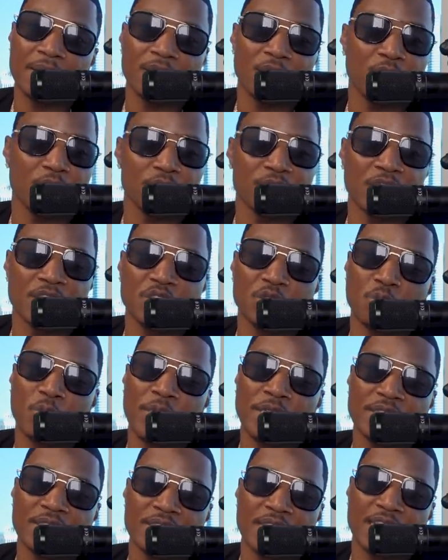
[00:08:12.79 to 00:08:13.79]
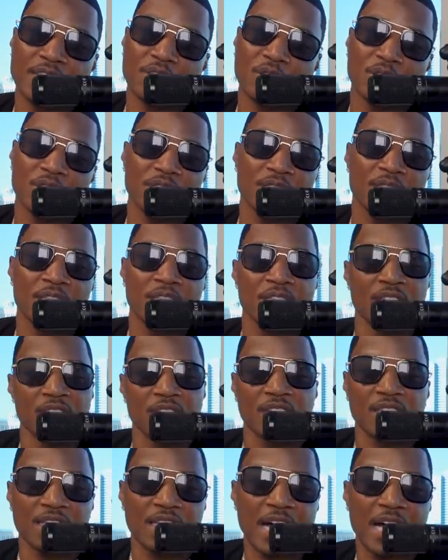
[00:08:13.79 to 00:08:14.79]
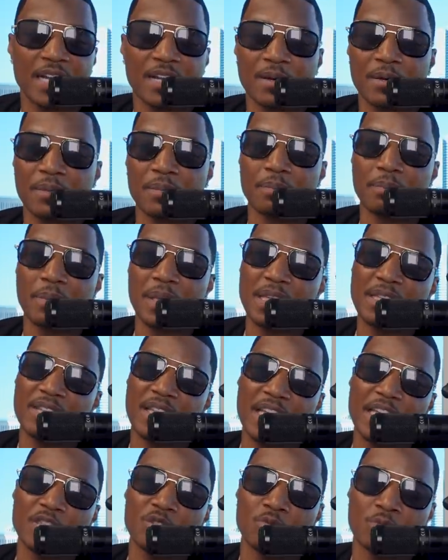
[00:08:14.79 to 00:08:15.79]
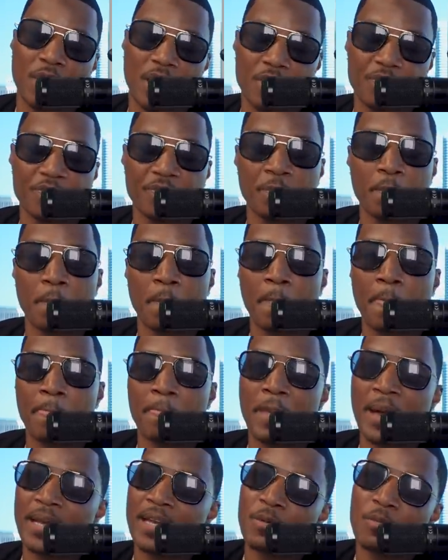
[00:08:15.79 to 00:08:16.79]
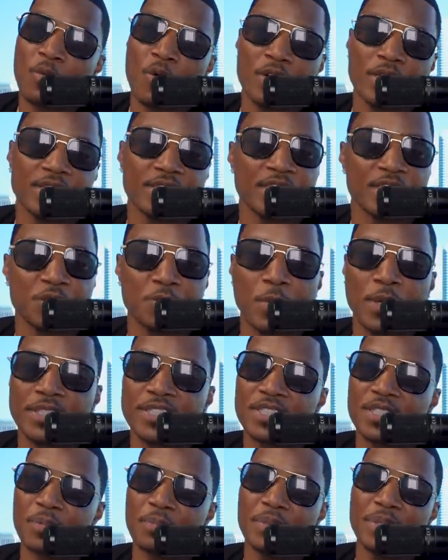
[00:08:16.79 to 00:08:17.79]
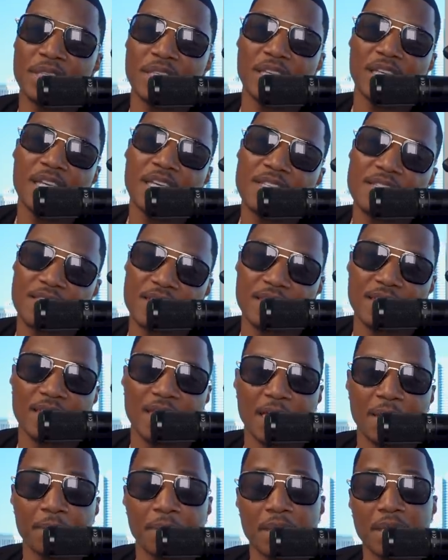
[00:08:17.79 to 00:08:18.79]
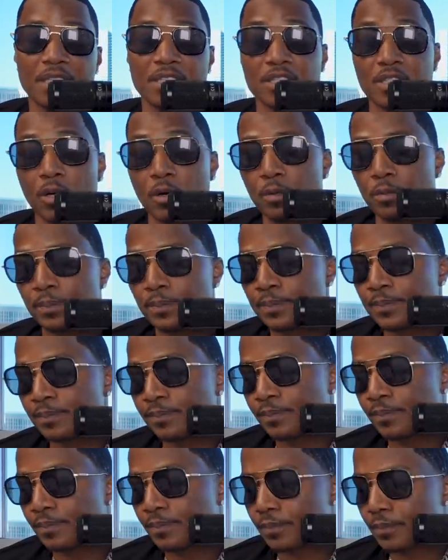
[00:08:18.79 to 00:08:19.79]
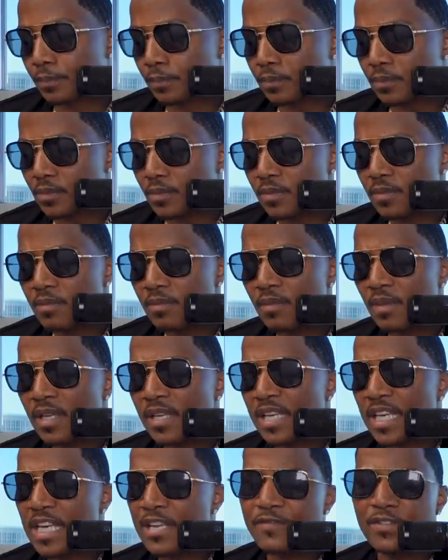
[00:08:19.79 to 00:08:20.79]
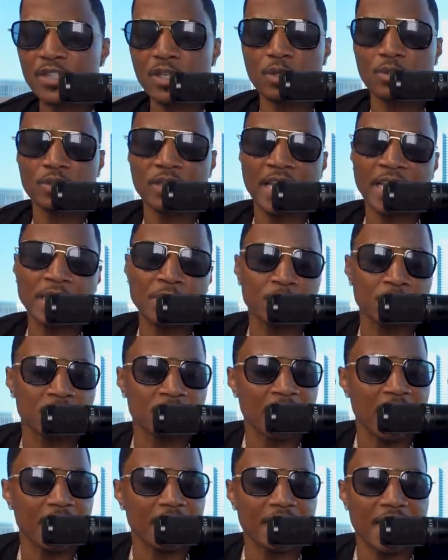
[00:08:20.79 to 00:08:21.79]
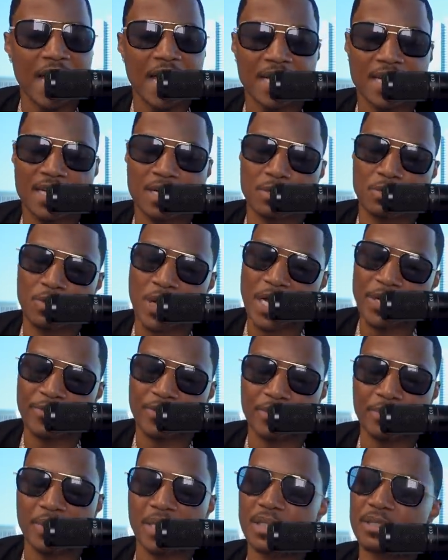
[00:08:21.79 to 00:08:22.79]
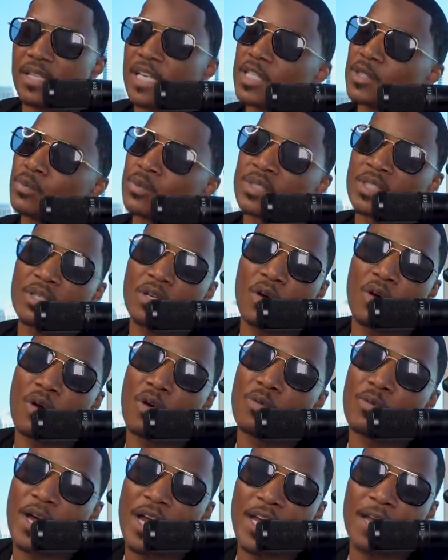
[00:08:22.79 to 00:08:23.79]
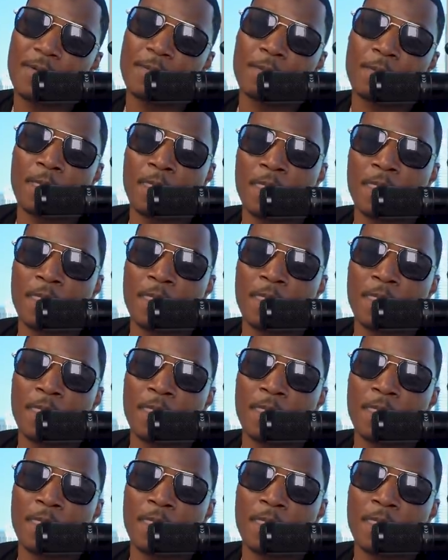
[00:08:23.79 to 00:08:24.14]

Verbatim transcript: you know situation that's going to kind of make things rough. I didn't want a situation to be easy. You know what I mean? So even though things was not lining up right for me and things wasn't going right,